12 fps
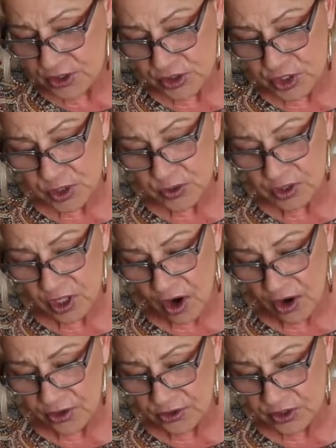are too
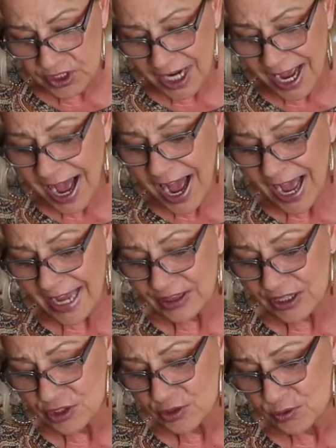large to
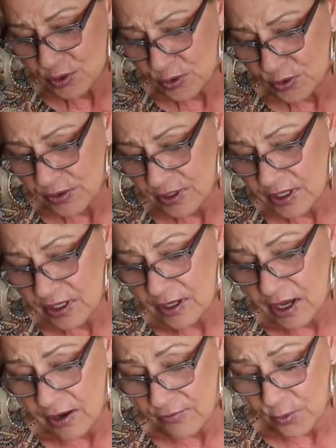hide the truth
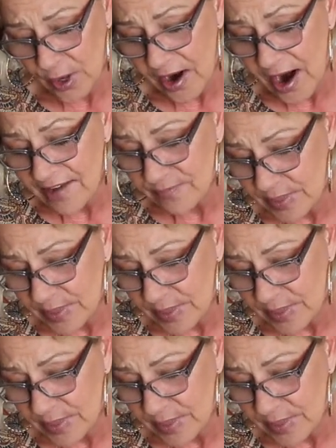of where I've